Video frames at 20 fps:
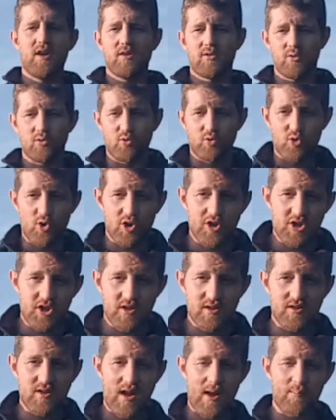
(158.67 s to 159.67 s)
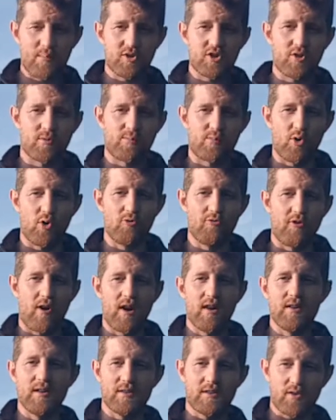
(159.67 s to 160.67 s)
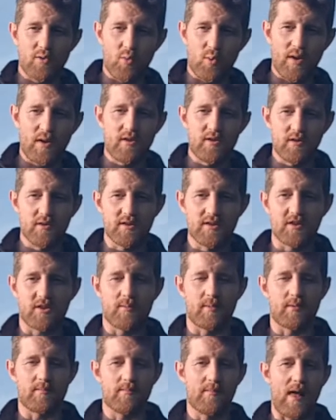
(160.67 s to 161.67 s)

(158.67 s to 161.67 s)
the Russian temperature profile into the winter and the summer.